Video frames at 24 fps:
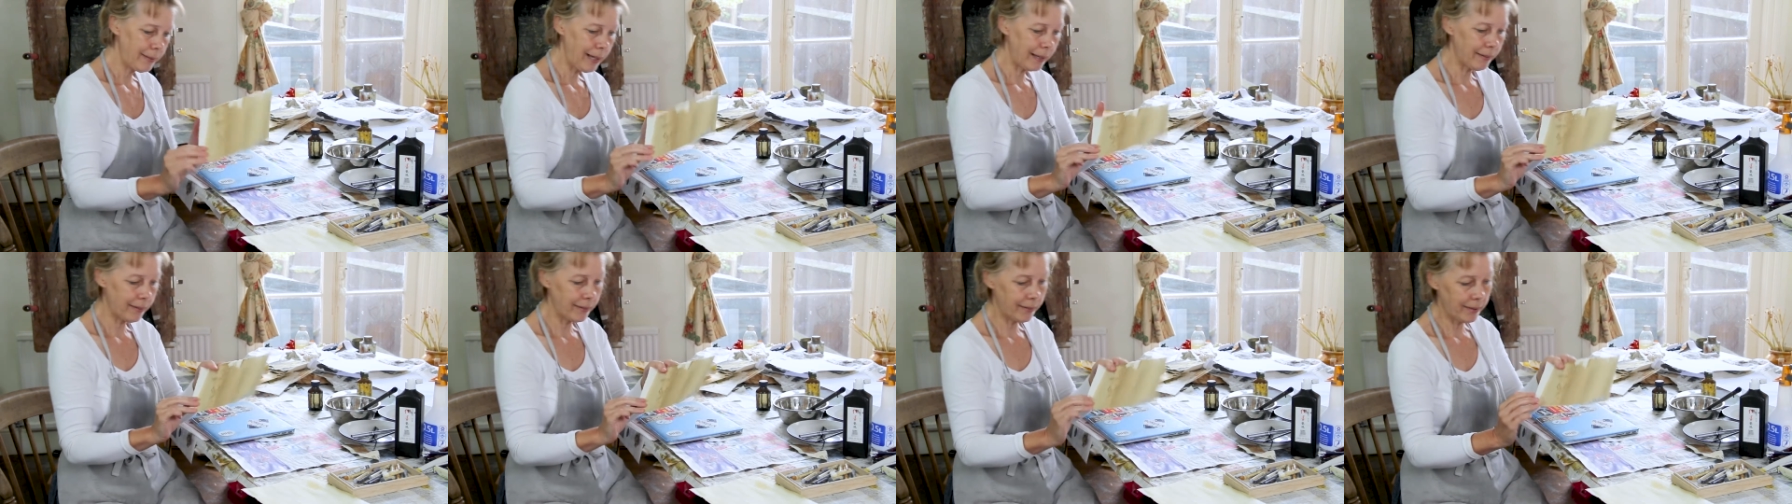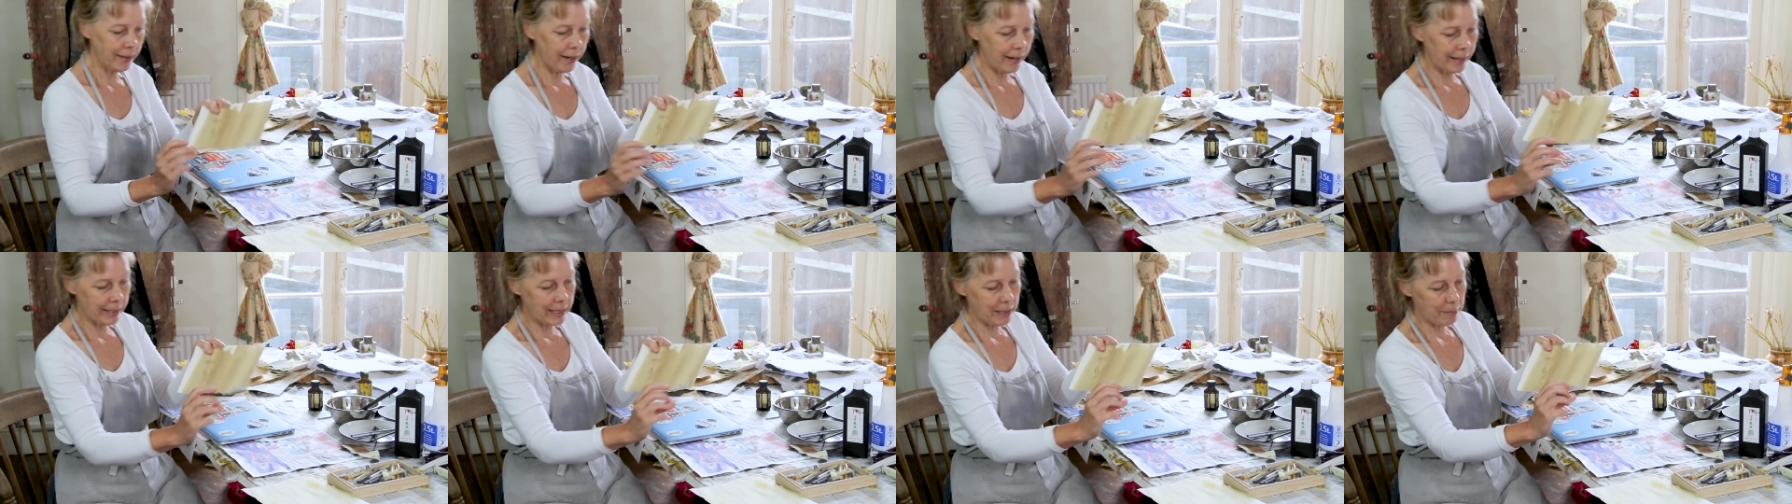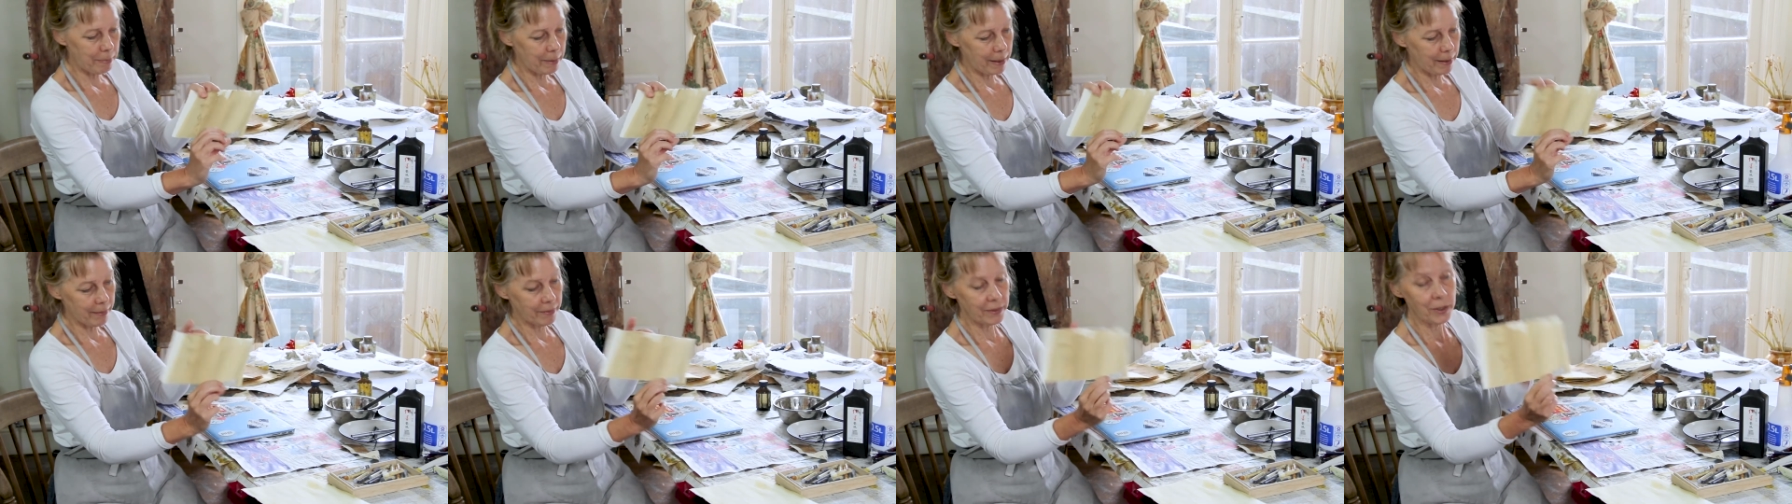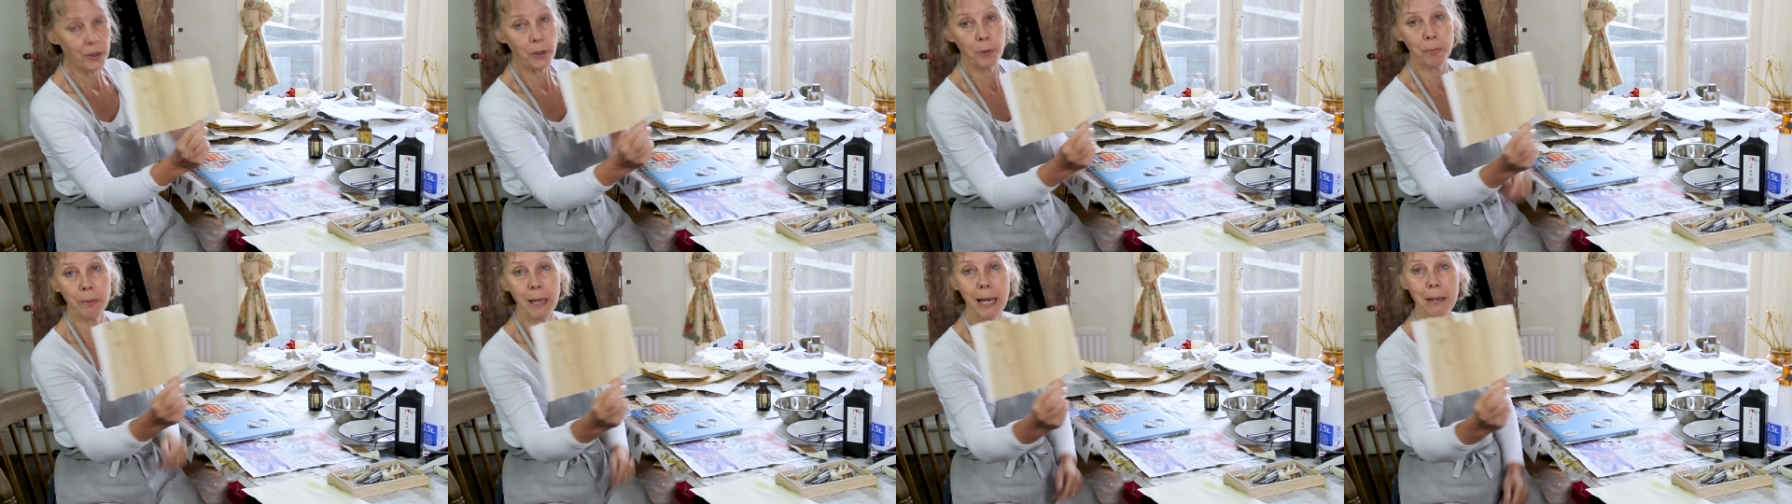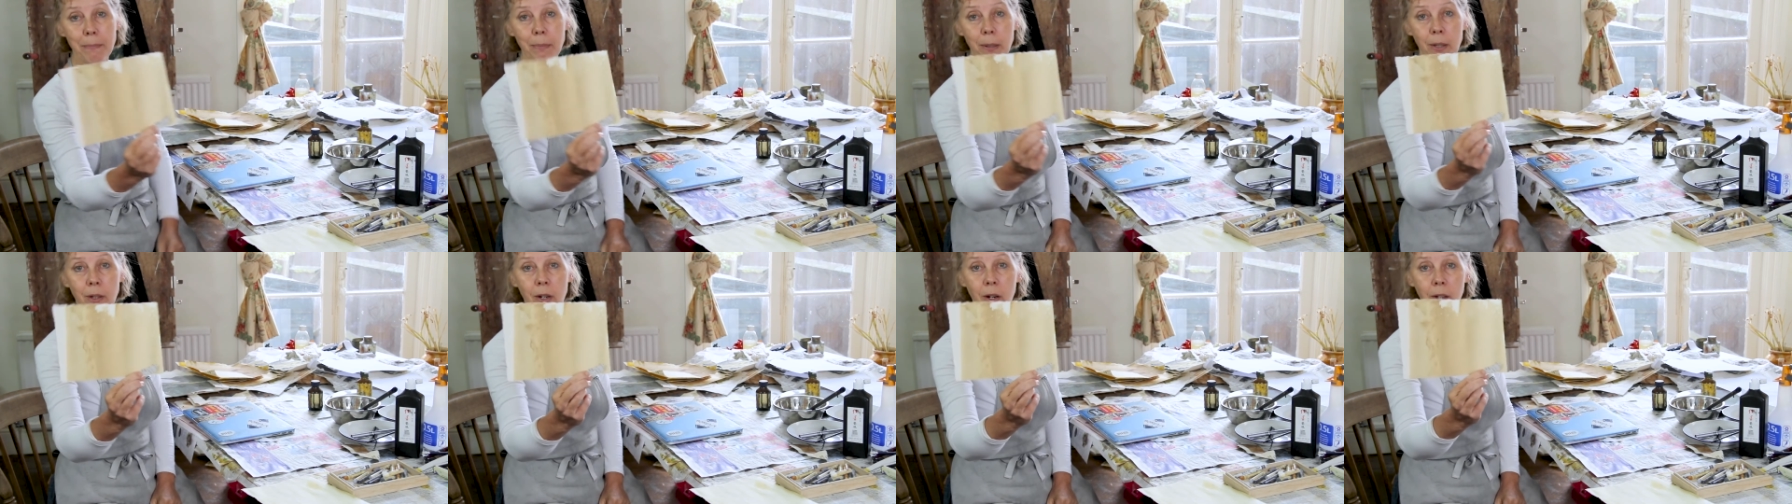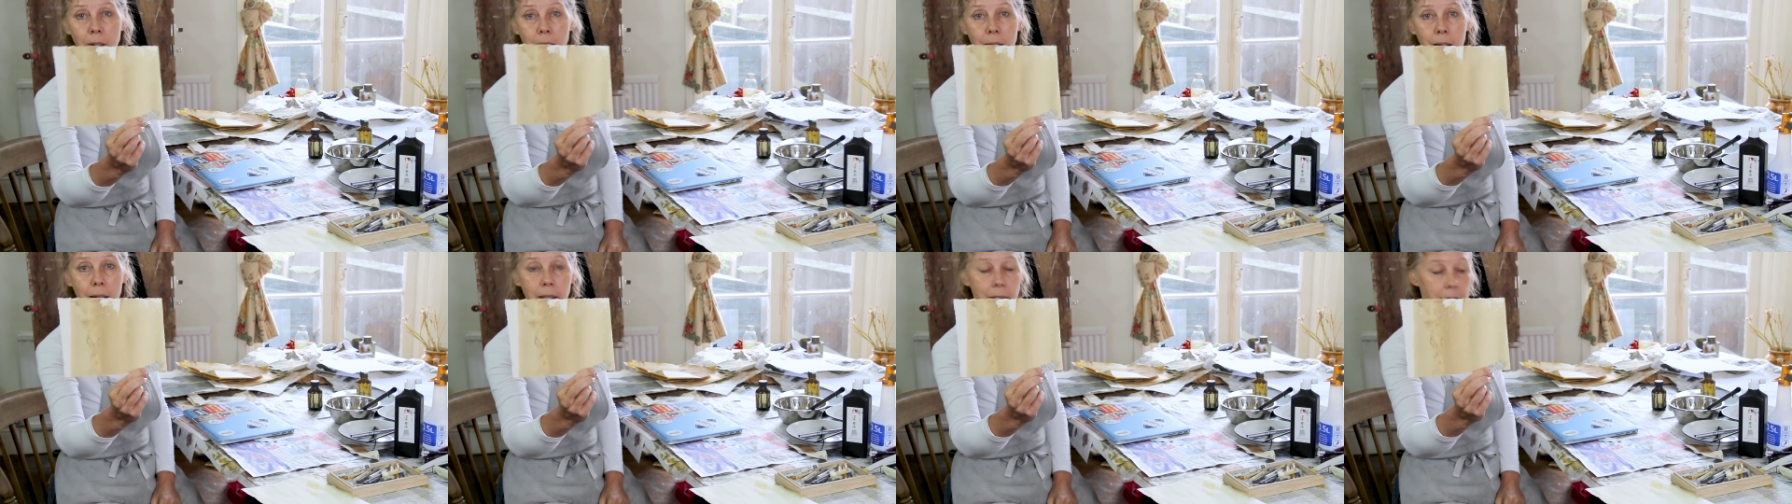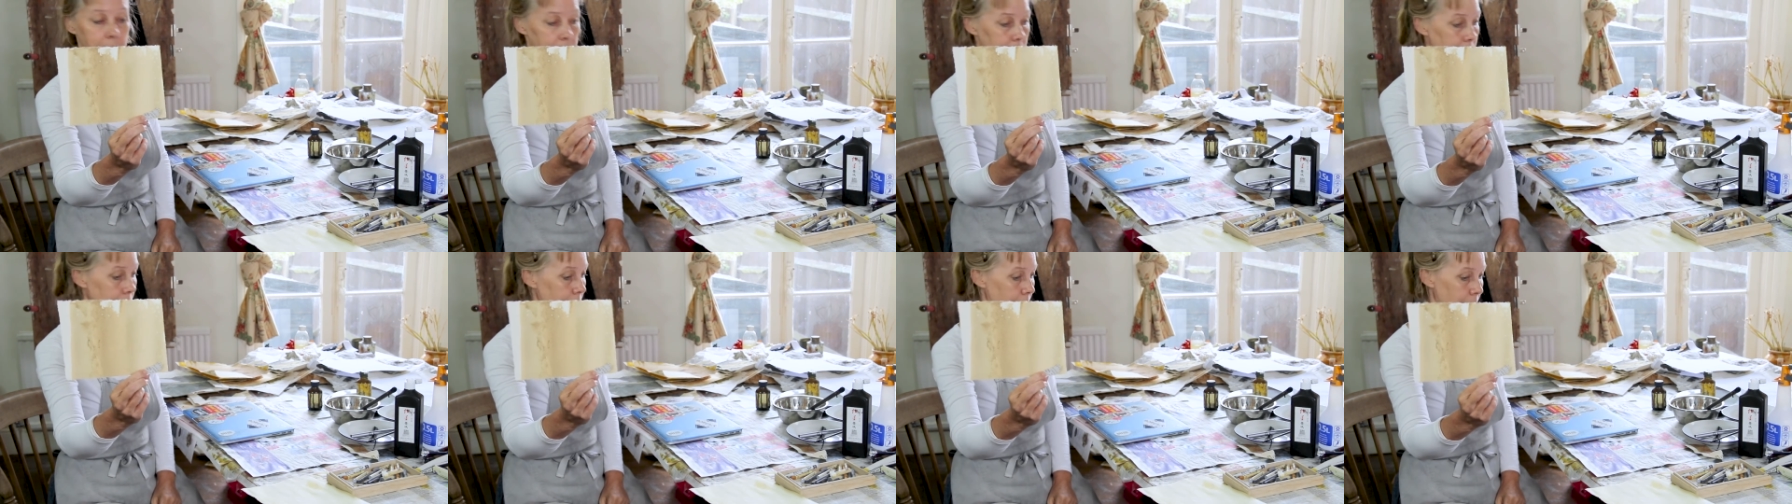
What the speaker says: has a tiny bit of newspaper collage